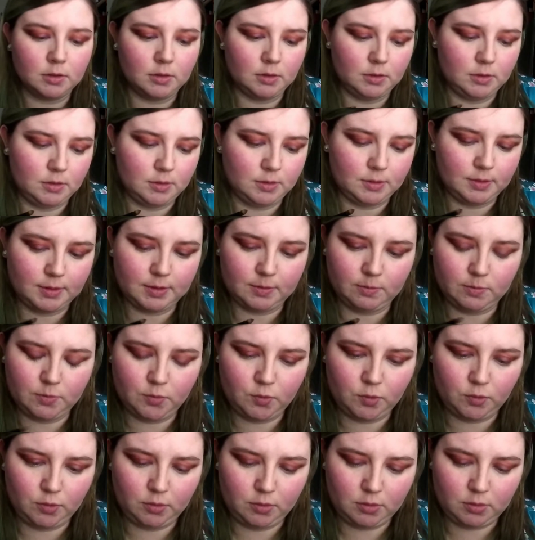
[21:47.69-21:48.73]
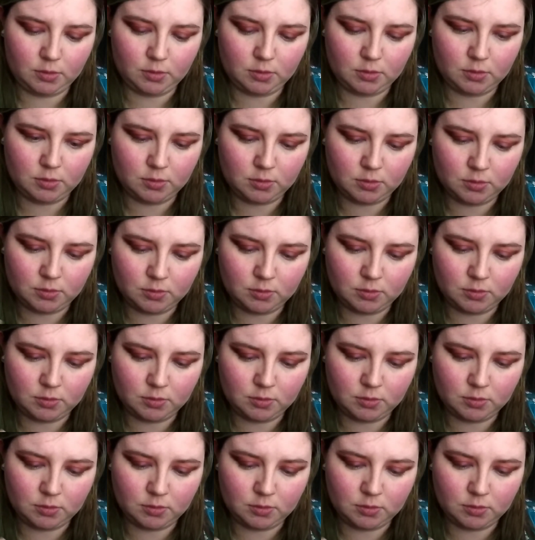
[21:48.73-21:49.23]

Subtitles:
Get some more.